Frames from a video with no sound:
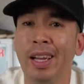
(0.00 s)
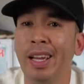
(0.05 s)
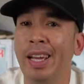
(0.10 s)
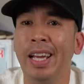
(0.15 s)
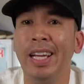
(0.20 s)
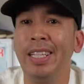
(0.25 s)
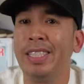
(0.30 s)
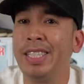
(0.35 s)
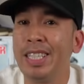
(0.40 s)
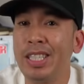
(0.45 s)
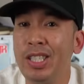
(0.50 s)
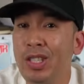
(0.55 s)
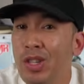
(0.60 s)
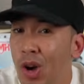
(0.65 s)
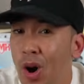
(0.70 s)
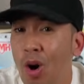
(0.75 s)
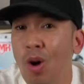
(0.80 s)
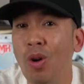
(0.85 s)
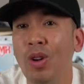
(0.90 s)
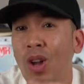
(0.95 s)
It's just
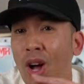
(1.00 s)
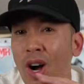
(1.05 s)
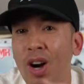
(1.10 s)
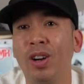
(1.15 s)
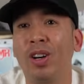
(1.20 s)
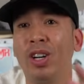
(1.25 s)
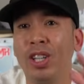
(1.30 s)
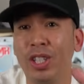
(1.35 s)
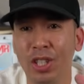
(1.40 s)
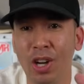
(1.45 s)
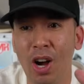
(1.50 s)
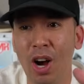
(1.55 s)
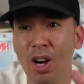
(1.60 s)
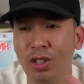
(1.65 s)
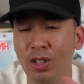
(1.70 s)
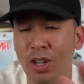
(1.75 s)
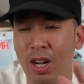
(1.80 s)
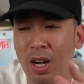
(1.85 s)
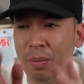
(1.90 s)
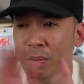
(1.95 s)
no longer a shock
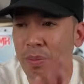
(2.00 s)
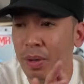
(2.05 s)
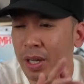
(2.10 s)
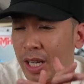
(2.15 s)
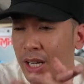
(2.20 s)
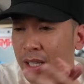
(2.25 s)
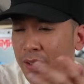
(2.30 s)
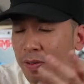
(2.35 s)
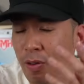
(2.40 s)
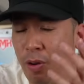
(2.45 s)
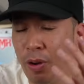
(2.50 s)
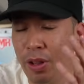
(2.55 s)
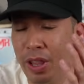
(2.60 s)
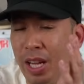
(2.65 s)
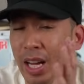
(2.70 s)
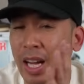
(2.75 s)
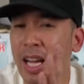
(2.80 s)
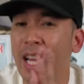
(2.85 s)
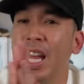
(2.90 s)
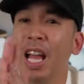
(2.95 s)
drop because for
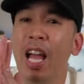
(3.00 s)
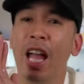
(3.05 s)
the